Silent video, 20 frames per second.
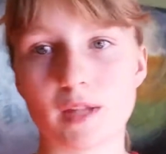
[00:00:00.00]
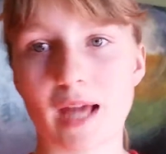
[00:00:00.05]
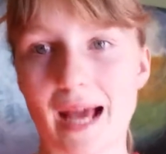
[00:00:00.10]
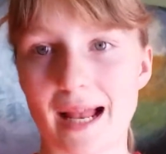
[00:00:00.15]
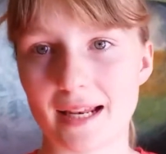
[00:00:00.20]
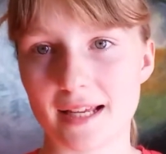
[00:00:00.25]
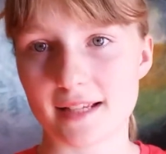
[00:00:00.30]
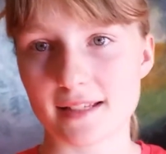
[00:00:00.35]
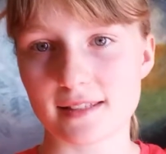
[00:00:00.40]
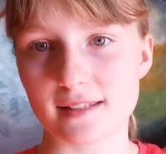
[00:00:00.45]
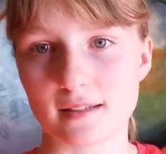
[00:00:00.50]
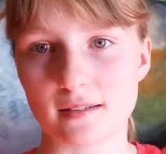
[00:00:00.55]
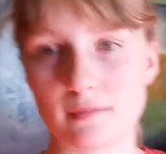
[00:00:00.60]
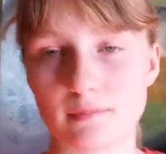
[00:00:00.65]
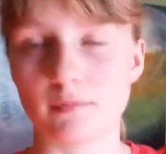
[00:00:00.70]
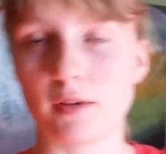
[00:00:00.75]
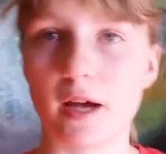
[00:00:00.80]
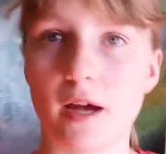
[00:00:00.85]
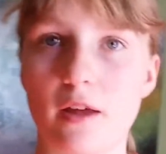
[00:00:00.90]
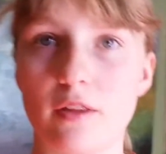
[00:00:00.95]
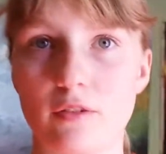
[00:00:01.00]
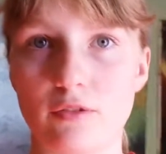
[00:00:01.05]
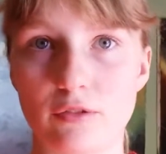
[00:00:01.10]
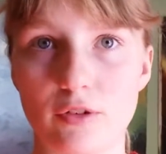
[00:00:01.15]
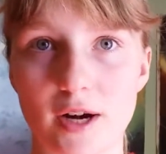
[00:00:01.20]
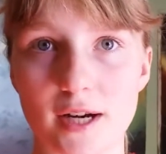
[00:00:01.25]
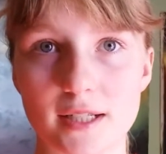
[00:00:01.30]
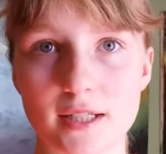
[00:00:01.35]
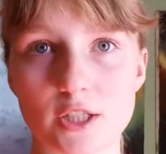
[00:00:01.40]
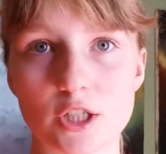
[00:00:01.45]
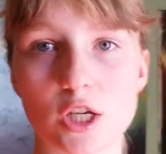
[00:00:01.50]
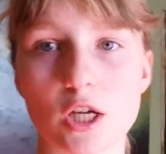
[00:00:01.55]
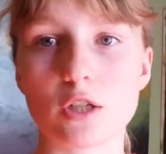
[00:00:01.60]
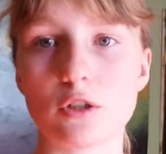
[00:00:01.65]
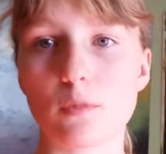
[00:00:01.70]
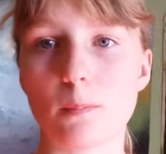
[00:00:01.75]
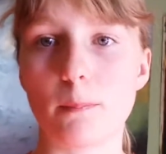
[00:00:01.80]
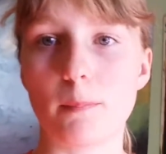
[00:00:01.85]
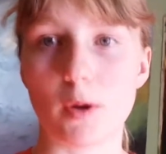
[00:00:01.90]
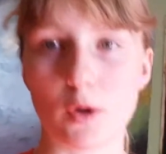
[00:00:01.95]
Alex and our other friend,
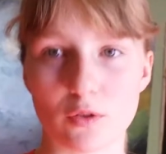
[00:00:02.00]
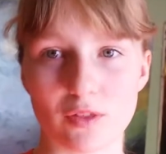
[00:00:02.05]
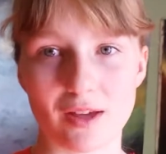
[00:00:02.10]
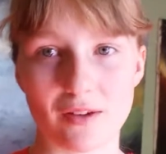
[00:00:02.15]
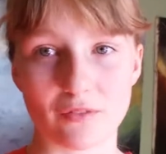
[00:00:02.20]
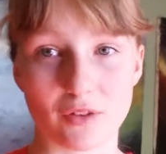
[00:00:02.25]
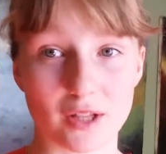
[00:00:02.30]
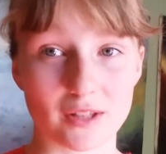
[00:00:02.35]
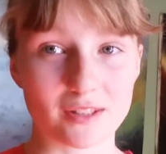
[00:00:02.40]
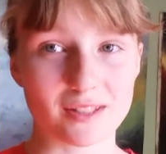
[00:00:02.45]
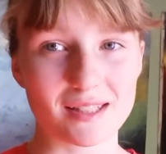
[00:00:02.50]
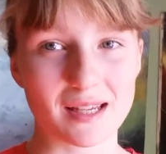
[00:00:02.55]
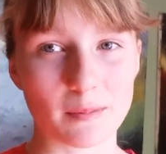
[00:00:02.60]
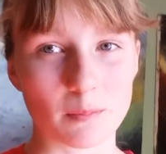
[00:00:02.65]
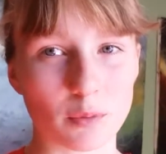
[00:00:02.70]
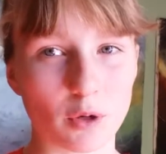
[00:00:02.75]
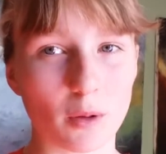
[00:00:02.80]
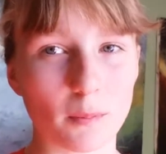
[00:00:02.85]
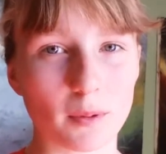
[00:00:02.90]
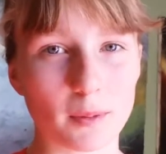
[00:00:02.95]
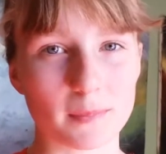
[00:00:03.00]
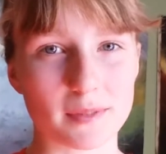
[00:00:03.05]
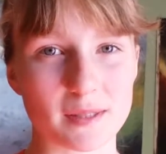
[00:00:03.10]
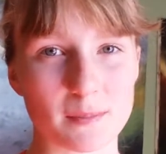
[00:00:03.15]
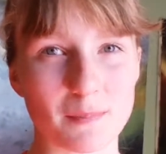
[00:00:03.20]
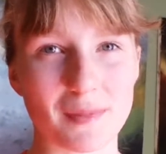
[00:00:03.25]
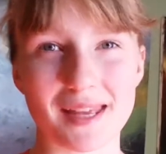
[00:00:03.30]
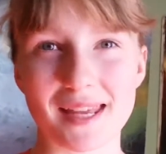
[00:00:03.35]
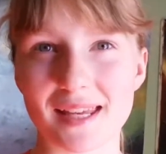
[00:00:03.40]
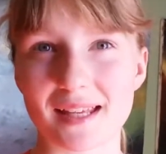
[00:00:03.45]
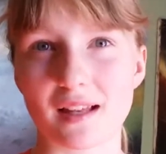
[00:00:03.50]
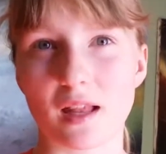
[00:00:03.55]
both have like the same problem as me.